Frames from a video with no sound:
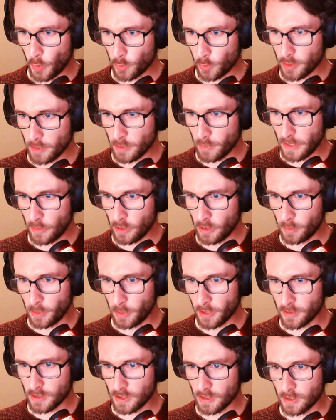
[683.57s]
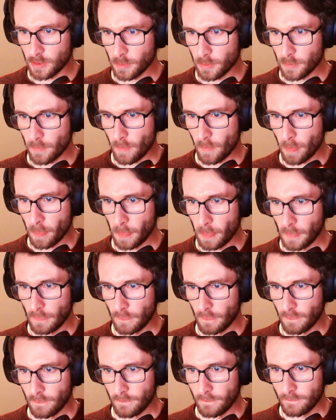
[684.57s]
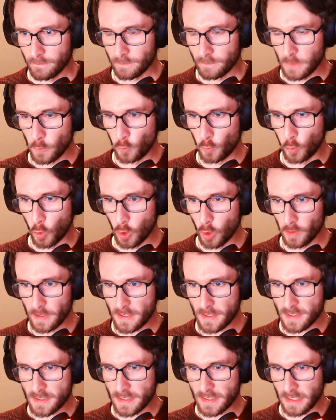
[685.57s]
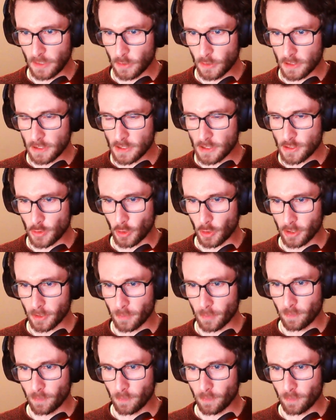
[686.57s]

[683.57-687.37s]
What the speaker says: the mirror, but the wall is seriously strong.